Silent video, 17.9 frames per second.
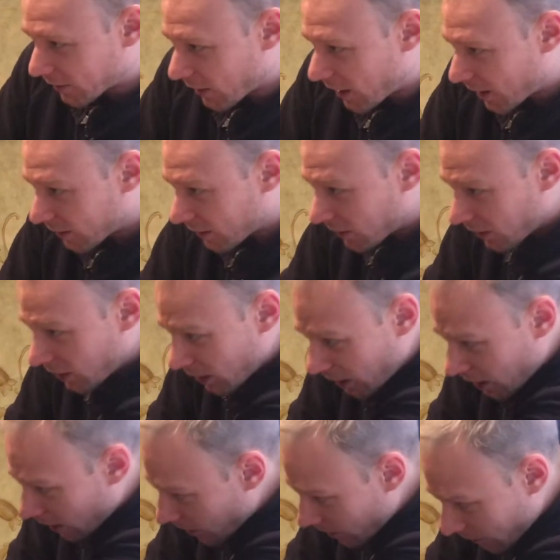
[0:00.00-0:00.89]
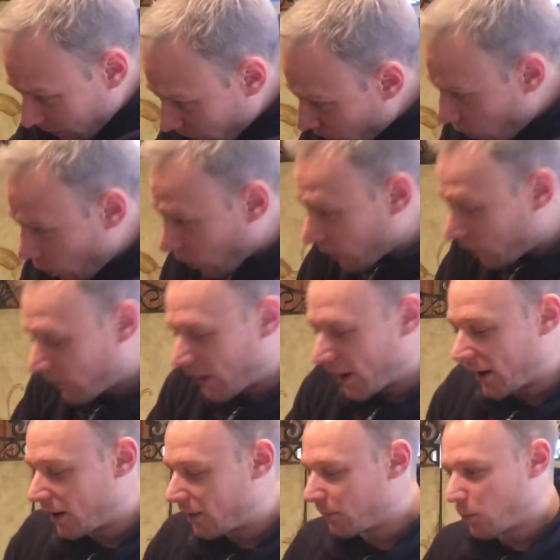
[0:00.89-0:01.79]
slots, more
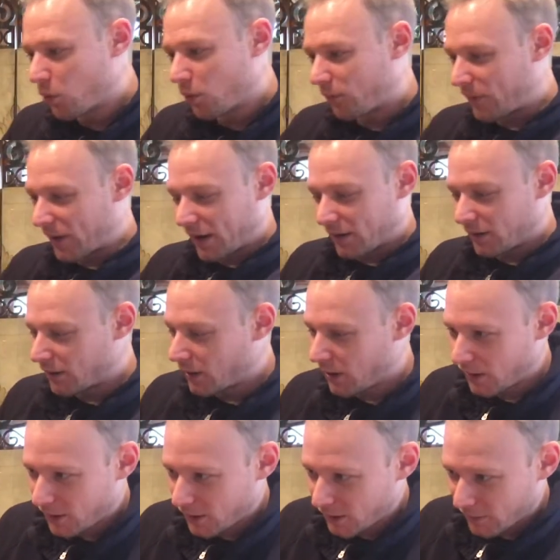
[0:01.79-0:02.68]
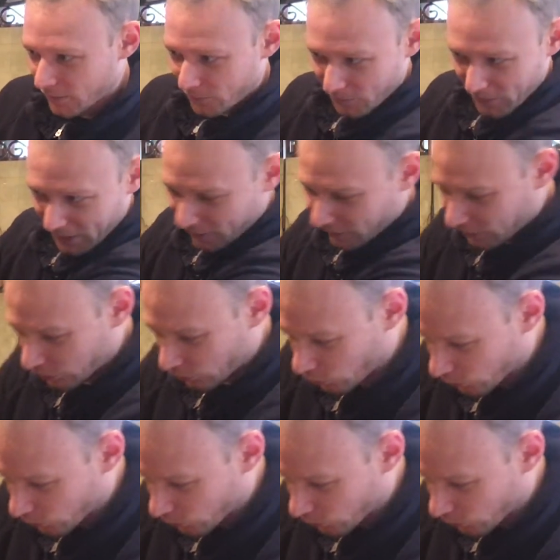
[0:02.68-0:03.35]
fans in